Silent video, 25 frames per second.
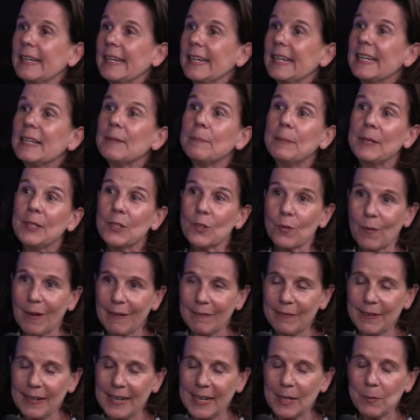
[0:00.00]
he'll be
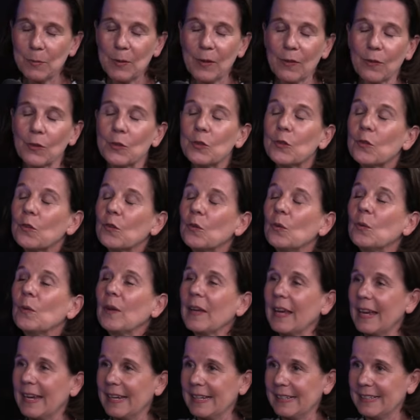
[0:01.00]
traveling with a
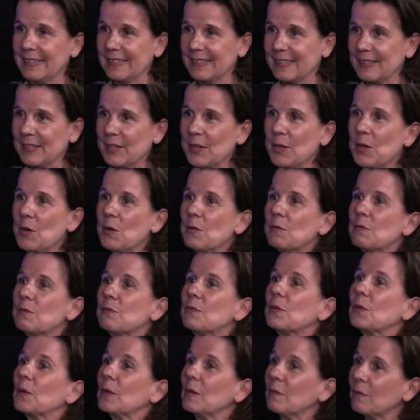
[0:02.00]
suitcase
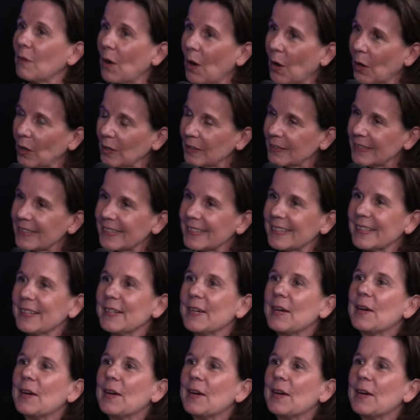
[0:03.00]
full of art,